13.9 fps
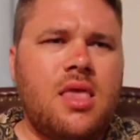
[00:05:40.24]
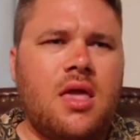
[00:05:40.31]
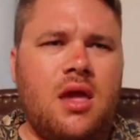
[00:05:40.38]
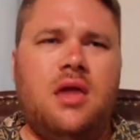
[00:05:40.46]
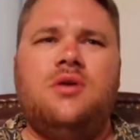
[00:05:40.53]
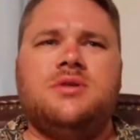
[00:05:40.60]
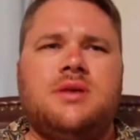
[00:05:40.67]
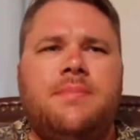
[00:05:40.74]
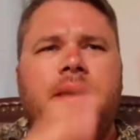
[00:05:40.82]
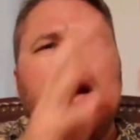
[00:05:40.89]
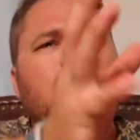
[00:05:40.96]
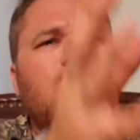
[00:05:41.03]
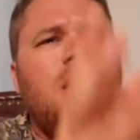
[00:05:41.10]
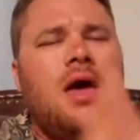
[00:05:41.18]
You know, it's
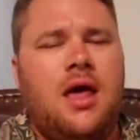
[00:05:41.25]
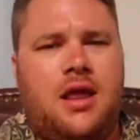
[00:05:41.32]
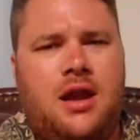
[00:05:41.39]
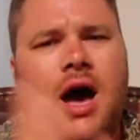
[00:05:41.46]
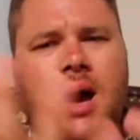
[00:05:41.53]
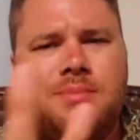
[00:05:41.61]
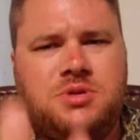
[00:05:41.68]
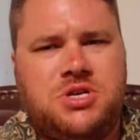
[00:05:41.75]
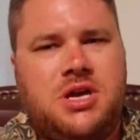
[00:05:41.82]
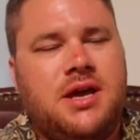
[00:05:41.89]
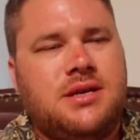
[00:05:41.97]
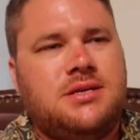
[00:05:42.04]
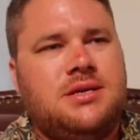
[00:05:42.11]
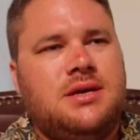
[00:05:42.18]
about an
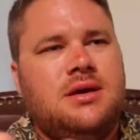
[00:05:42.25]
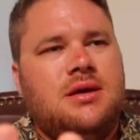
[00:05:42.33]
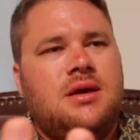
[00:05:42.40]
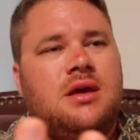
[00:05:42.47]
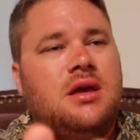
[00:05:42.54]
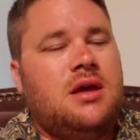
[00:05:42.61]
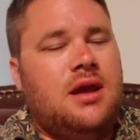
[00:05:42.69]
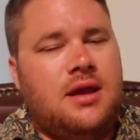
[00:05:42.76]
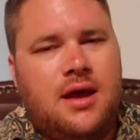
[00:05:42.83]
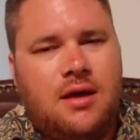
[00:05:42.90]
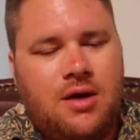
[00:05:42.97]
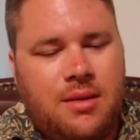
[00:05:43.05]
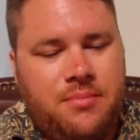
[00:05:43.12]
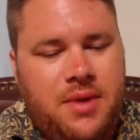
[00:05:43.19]
object. And
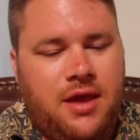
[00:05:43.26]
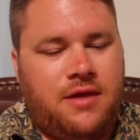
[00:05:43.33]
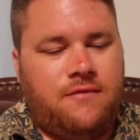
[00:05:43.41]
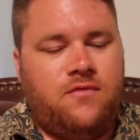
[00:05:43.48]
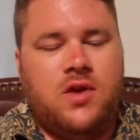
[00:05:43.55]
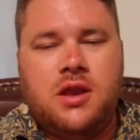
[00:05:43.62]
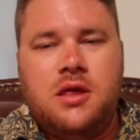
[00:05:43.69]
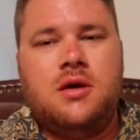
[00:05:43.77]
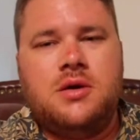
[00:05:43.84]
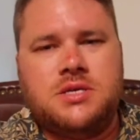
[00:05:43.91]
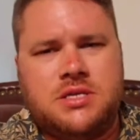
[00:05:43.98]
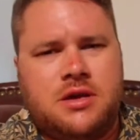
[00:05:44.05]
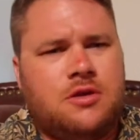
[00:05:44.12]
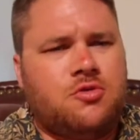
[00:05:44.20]
now I make
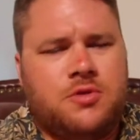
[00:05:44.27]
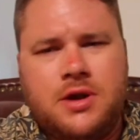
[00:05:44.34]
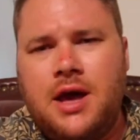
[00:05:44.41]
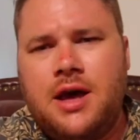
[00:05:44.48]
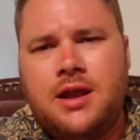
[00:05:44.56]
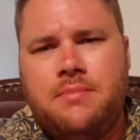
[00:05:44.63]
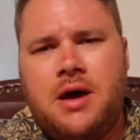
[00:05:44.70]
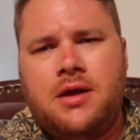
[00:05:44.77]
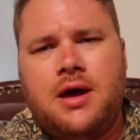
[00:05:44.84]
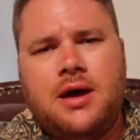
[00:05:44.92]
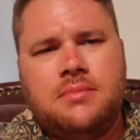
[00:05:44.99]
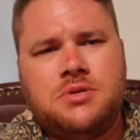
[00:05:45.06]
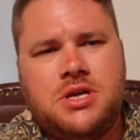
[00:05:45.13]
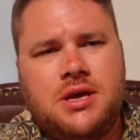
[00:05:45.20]
videos that are not about
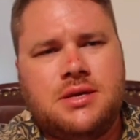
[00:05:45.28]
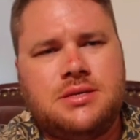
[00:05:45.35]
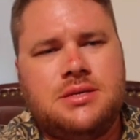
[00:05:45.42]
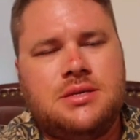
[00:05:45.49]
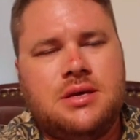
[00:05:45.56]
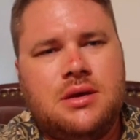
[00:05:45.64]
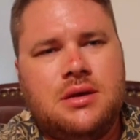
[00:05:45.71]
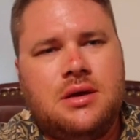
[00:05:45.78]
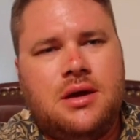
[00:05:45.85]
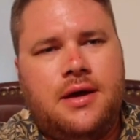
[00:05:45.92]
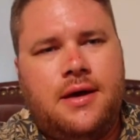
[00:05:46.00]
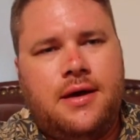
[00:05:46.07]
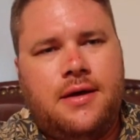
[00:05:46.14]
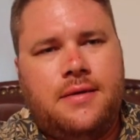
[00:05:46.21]
objects
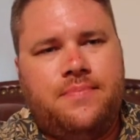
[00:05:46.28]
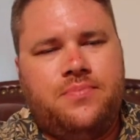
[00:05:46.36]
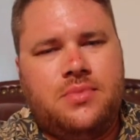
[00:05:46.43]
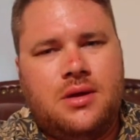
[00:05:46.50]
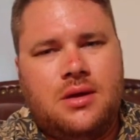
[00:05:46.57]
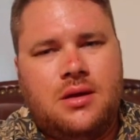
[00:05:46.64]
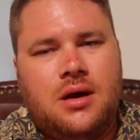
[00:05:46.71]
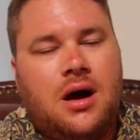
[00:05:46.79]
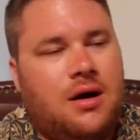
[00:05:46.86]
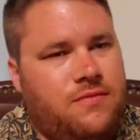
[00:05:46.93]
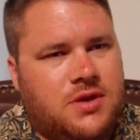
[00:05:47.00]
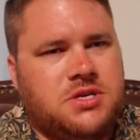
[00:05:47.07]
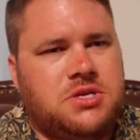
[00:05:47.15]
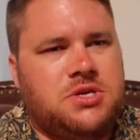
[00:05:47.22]
on
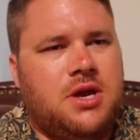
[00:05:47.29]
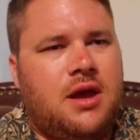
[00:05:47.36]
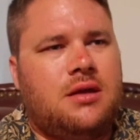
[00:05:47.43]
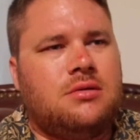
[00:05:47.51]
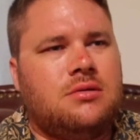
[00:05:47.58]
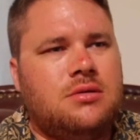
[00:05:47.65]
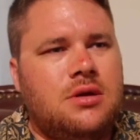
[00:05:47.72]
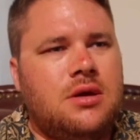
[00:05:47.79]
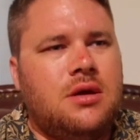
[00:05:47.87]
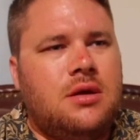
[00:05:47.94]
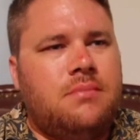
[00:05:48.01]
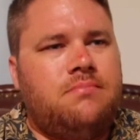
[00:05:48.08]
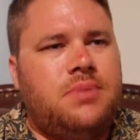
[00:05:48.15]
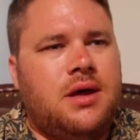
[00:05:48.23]
this channel.
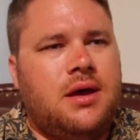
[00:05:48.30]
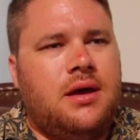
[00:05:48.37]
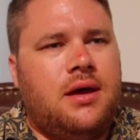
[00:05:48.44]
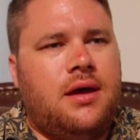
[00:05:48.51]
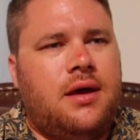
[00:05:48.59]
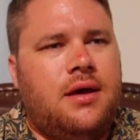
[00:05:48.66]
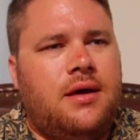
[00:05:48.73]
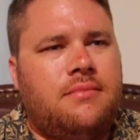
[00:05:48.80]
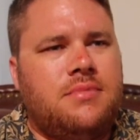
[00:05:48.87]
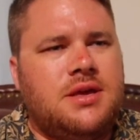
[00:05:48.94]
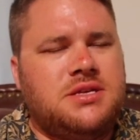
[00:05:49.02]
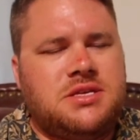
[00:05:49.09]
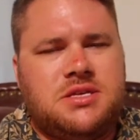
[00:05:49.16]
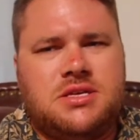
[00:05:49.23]
But
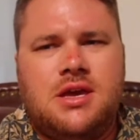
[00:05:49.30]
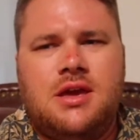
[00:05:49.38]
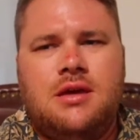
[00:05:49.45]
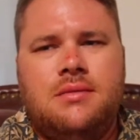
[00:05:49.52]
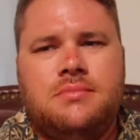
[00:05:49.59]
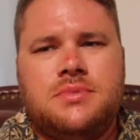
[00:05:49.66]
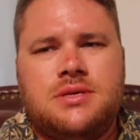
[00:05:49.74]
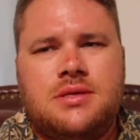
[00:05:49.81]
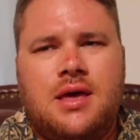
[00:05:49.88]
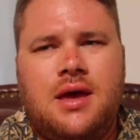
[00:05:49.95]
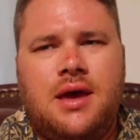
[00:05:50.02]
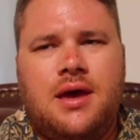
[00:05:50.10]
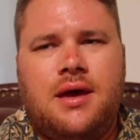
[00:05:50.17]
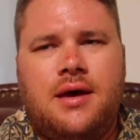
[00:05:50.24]
it seems
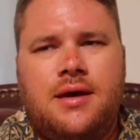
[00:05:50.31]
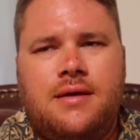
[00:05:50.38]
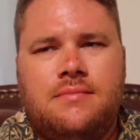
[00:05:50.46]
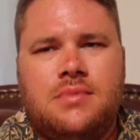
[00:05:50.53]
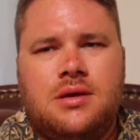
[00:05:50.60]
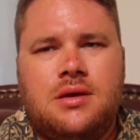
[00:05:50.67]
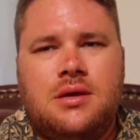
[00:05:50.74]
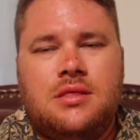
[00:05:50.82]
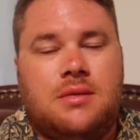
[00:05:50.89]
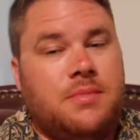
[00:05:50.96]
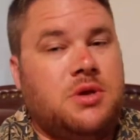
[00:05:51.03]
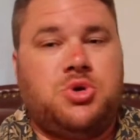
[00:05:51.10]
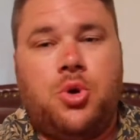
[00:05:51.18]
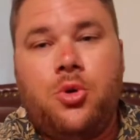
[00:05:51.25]
that the
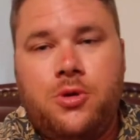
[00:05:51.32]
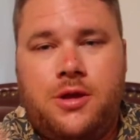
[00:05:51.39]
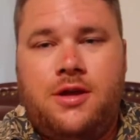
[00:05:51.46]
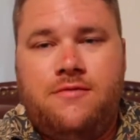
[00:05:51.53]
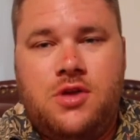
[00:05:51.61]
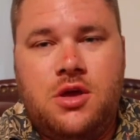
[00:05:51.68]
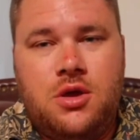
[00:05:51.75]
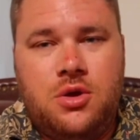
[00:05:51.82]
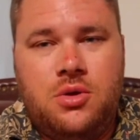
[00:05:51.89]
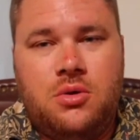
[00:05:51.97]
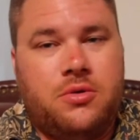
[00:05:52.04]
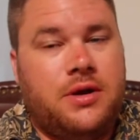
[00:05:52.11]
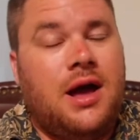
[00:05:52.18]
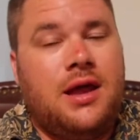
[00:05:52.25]
majority of
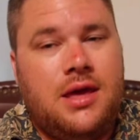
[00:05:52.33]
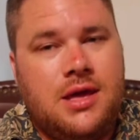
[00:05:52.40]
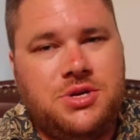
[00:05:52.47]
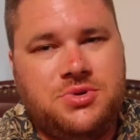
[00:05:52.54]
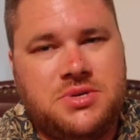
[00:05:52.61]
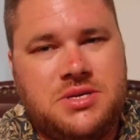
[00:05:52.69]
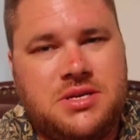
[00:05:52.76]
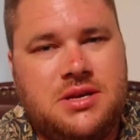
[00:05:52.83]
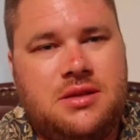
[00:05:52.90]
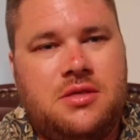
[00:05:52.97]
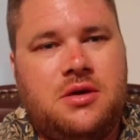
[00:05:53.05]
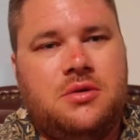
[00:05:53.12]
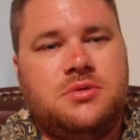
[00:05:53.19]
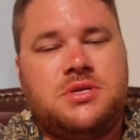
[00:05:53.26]
you are not interested in
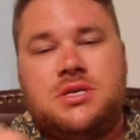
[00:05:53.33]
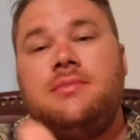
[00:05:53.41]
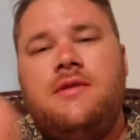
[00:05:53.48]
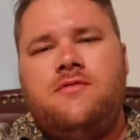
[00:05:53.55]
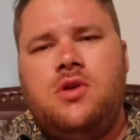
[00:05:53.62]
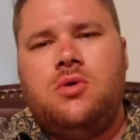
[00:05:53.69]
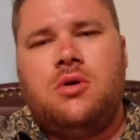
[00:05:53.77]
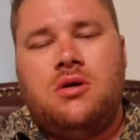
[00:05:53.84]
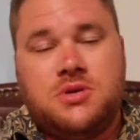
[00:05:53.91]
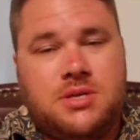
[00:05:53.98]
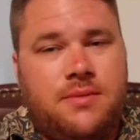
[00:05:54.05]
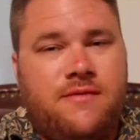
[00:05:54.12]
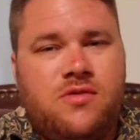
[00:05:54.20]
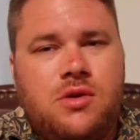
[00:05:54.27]
those. Some of you are.
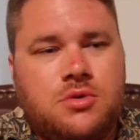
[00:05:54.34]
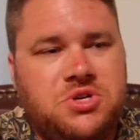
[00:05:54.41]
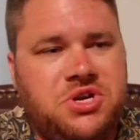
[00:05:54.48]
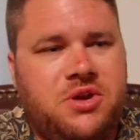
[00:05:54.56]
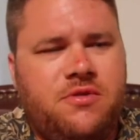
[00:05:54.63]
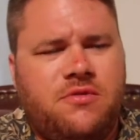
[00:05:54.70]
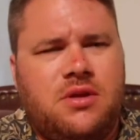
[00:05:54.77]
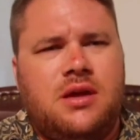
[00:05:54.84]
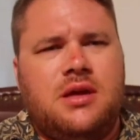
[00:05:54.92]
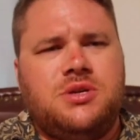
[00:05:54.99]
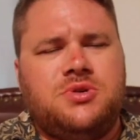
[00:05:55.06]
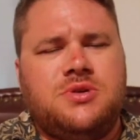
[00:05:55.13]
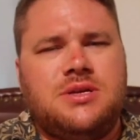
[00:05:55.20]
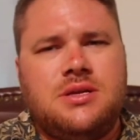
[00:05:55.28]
Some of you are genuinely
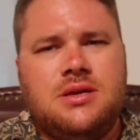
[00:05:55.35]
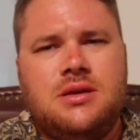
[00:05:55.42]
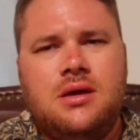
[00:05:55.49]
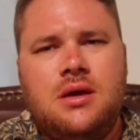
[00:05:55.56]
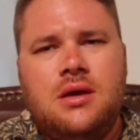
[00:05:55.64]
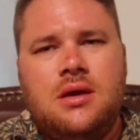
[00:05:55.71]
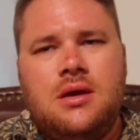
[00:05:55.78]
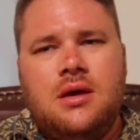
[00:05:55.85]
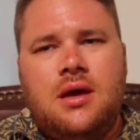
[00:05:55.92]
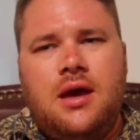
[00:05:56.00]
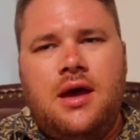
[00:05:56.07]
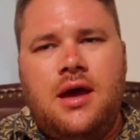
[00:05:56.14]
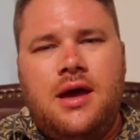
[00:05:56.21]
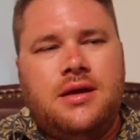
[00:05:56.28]
interested.
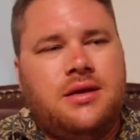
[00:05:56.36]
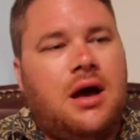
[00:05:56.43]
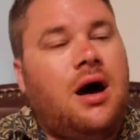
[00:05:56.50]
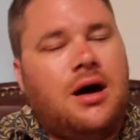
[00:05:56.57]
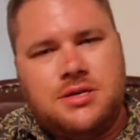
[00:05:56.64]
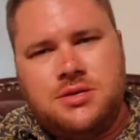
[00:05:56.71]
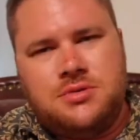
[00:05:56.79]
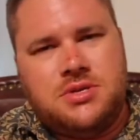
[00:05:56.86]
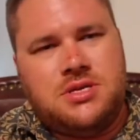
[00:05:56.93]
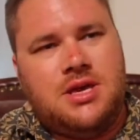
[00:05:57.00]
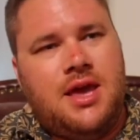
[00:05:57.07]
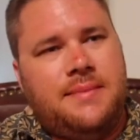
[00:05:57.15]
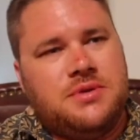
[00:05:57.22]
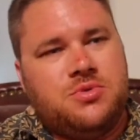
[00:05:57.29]
And it also
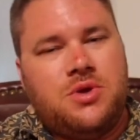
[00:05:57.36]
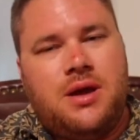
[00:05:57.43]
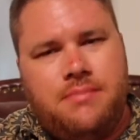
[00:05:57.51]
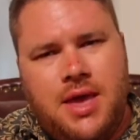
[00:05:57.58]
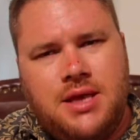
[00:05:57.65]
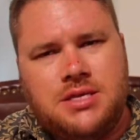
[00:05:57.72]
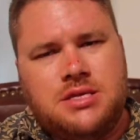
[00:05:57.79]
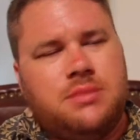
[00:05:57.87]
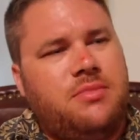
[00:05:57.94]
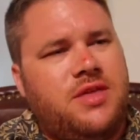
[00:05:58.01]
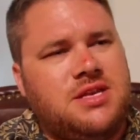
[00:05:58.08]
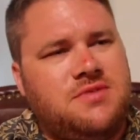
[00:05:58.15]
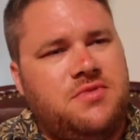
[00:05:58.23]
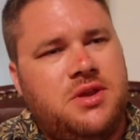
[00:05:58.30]
seems when I make some of
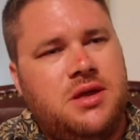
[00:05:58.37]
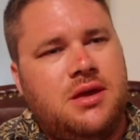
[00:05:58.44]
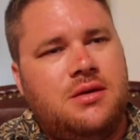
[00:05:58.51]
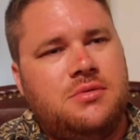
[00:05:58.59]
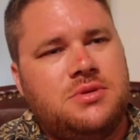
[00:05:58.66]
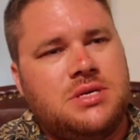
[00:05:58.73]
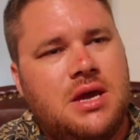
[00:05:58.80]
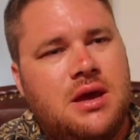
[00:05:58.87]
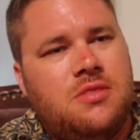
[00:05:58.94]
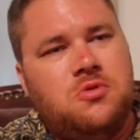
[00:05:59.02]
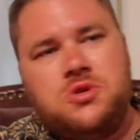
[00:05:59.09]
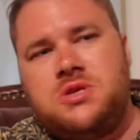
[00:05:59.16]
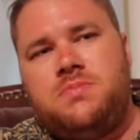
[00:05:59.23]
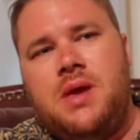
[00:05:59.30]
these videos,
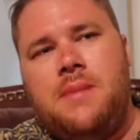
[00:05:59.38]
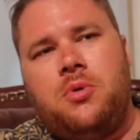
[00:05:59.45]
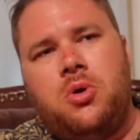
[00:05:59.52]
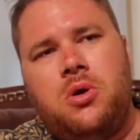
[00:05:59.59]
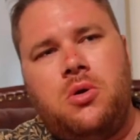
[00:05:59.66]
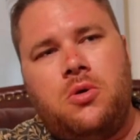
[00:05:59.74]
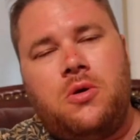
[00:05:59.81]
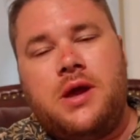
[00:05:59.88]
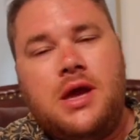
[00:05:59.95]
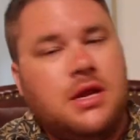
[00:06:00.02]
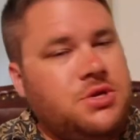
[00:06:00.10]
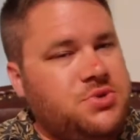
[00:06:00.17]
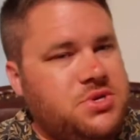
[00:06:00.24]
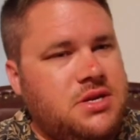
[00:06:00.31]
those people who are
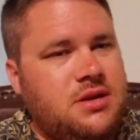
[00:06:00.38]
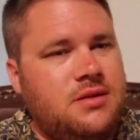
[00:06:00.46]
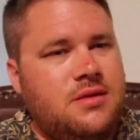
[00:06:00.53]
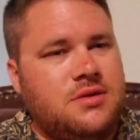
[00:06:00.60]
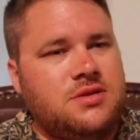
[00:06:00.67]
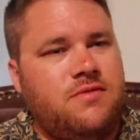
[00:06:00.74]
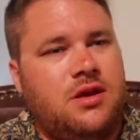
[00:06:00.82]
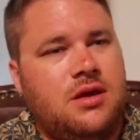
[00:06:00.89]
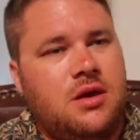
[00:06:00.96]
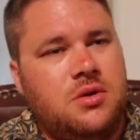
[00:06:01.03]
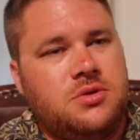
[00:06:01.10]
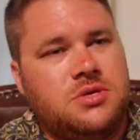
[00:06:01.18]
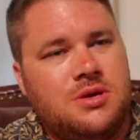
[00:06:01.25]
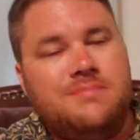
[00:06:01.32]
interested in those
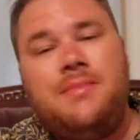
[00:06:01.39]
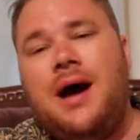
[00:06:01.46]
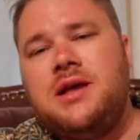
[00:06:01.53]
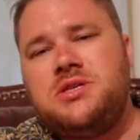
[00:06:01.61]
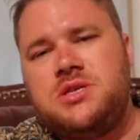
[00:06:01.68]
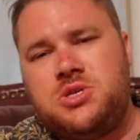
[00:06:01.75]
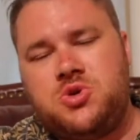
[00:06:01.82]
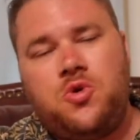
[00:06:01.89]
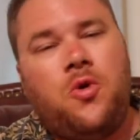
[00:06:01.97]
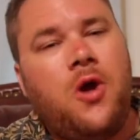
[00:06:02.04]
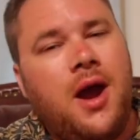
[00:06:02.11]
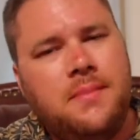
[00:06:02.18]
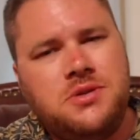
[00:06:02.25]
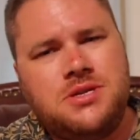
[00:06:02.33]
videos who might
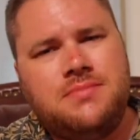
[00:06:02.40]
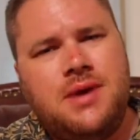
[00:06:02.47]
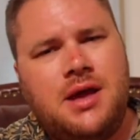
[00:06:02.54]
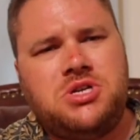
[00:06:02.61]
subscribe to my